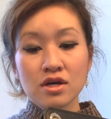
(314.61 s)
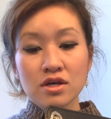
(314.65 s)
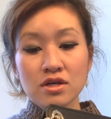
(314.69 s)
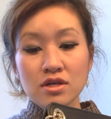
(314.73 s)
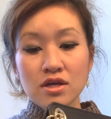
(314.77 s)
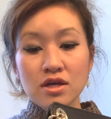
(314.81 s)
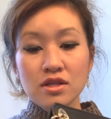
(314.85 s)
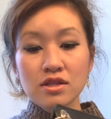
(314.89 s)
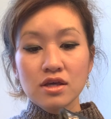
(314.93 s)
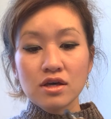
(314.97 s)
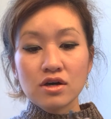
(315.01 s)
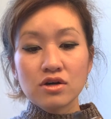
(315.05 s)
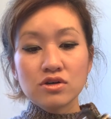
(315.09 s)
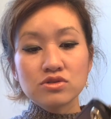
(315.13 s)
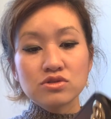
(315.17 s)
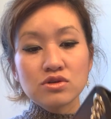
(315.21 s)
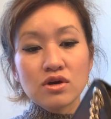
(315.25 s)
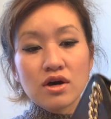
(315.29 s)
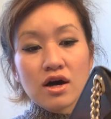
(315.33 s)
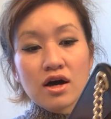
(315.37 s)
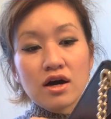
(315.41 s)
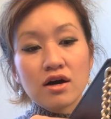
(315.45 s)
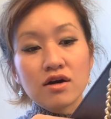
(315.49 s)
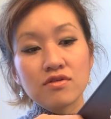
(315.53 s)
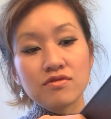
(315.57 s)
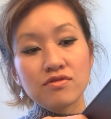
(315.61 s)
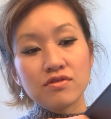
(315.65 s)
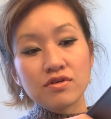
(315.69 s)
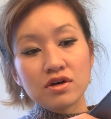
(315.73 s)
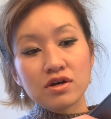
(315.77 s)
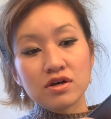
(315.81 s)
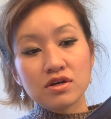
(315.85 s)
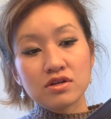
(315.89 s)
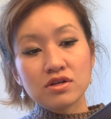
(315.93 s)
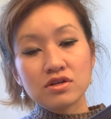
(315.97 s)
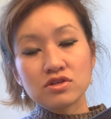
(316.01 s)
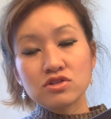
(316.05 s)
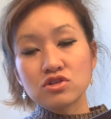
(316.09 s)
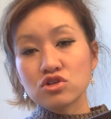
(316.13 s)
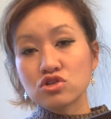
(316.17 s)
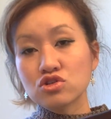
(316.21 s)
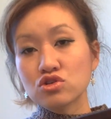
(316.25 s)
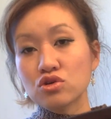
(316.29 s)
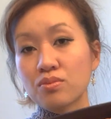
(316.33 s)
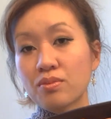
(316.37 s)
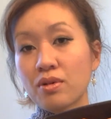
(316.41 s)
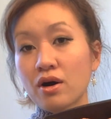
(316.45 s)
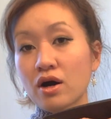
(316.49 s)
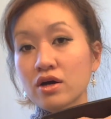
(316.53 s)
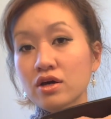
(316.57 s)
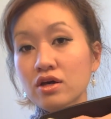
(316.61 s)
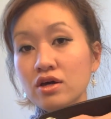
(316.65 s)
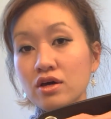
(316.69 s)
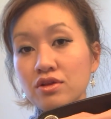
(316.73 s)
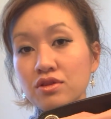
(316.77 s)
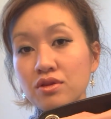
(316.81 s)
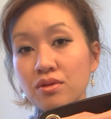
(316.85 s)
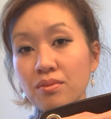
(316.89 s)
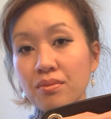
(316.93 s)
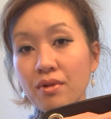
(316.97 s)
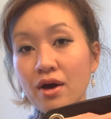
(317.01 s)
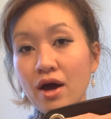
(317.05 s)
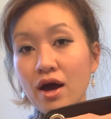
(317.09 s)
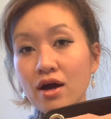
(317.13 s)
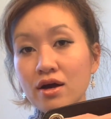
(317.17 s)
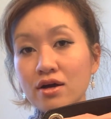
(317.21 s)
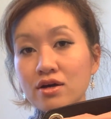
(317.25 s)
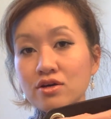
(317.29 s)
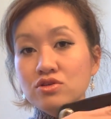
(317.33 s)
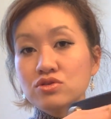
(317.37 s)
And they also have an additional pocket on the back.